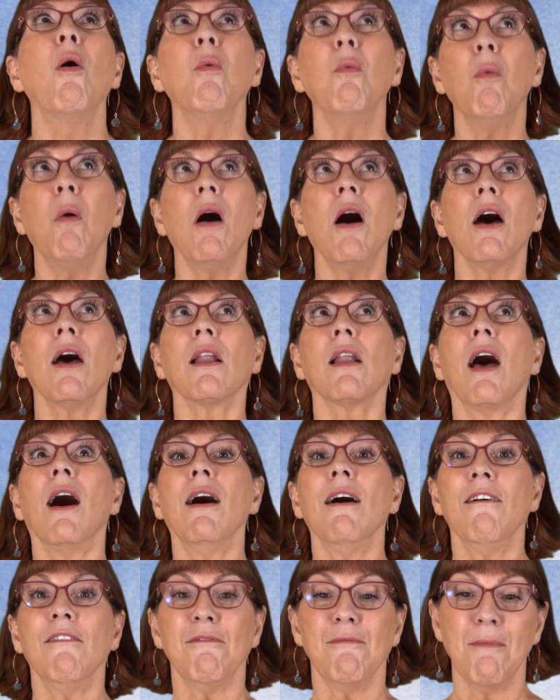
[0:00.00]
one
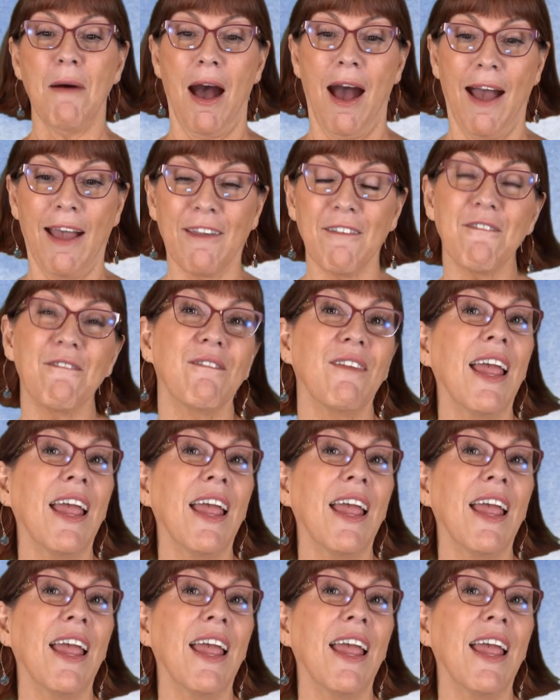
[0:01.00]
of my